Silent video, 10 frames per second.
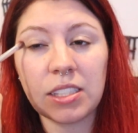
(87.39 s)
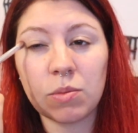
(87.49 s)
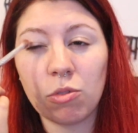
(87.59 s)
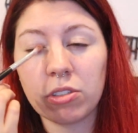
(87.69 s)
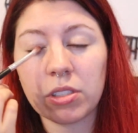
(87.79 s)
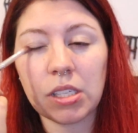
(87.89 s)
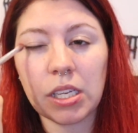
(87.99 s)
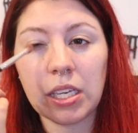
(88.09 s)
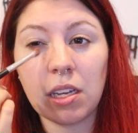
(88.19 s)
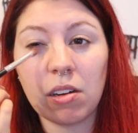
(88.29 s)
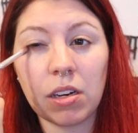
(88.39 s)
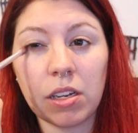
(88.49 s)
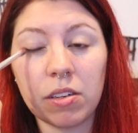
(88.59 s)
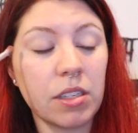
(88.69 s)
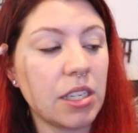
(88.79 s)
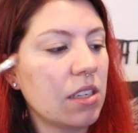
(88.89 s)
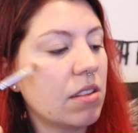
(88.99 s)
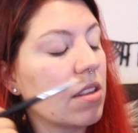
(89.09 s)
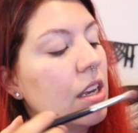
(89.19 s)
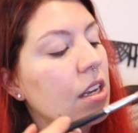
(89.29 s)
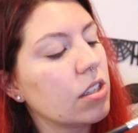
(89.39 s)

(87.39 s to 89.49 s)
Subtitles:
It's more just like here and underneath.